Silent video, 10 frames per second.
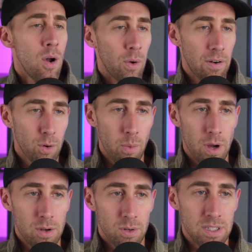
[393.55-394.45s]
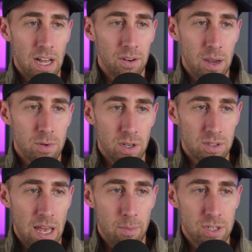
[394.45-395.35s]
Whenever equipped creature is dealt damage,
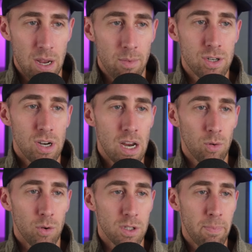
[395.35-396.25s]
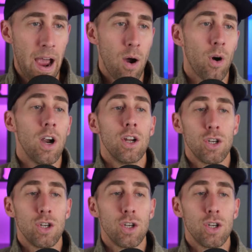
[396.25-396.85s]
deals that much damage equal to its power